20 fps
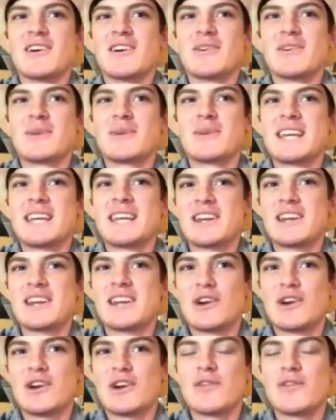we hit it
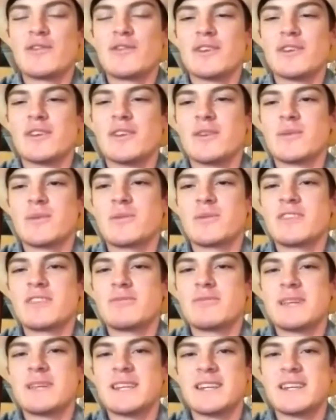off, and we've
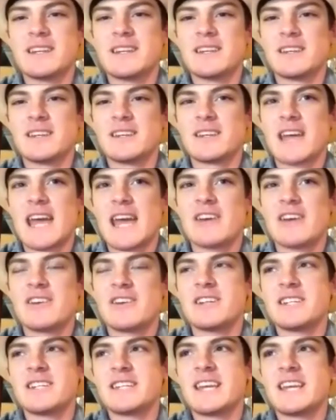been entering
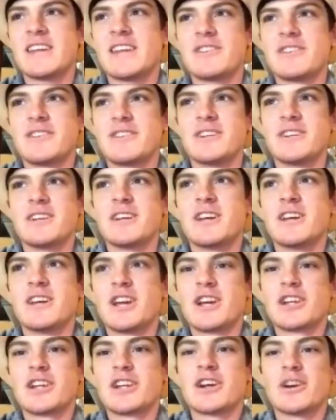together and
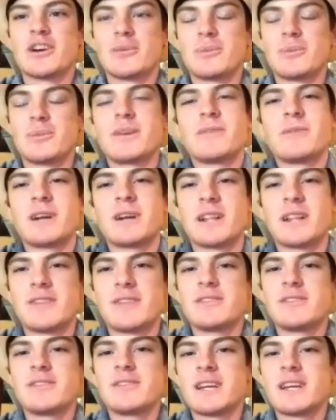going pretty well
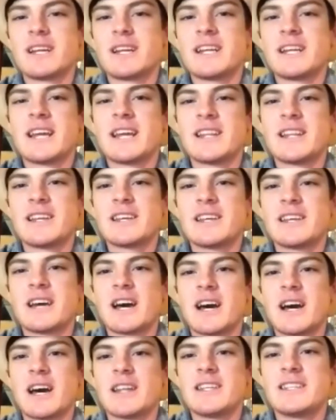everywhere together
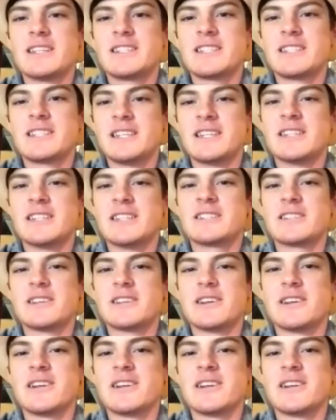this year. So.